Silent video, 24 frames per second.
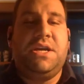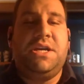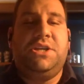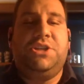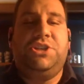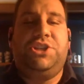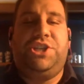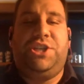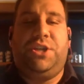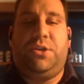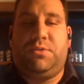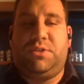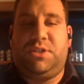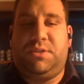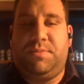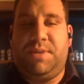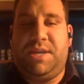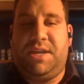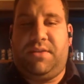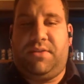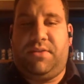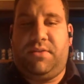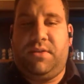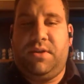Geno
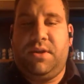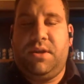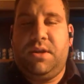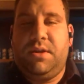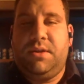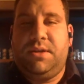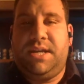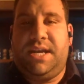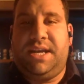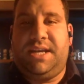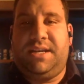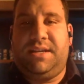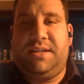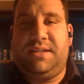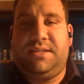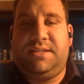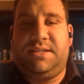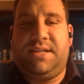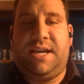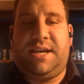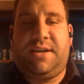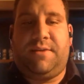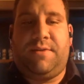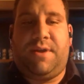Smith, taken in the
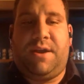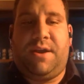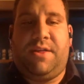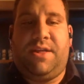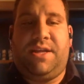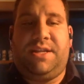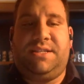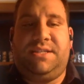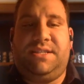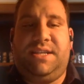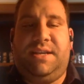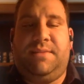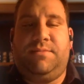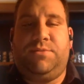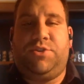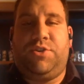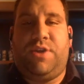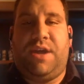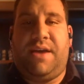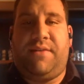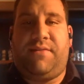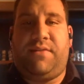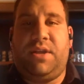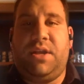second round of that same
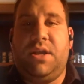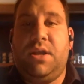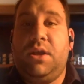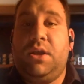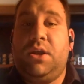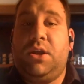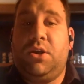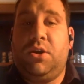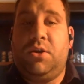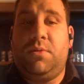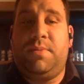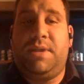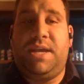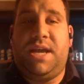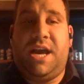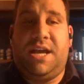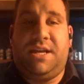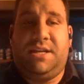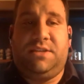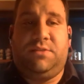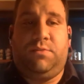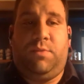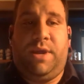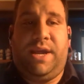draft, could be on
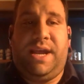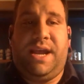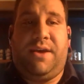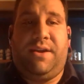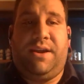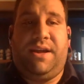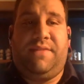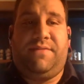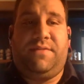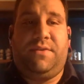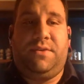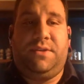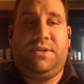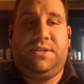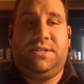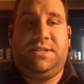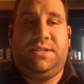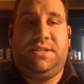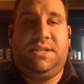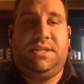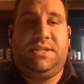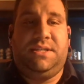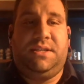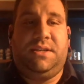his way out after this
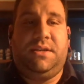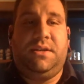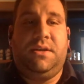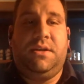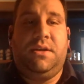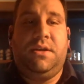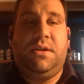season.